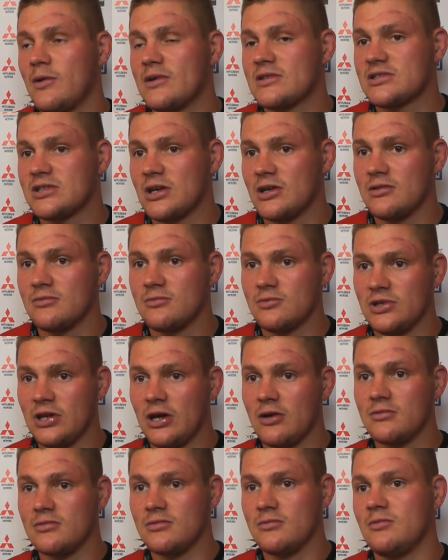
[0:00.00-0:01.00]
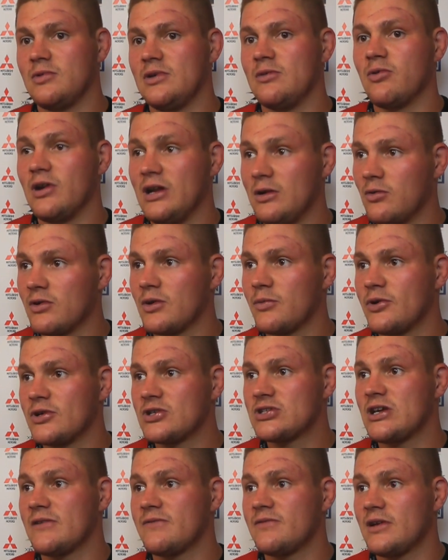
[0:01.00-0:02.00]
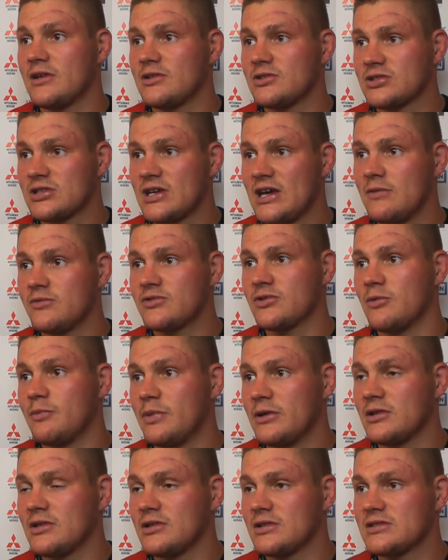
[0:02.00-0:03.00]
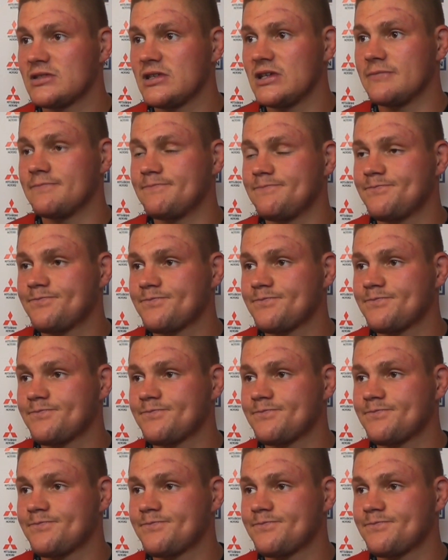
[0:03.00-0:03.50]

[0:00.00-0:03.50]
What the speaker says: win. So, you know, we really want to put a shift in and just keep sort of building this team.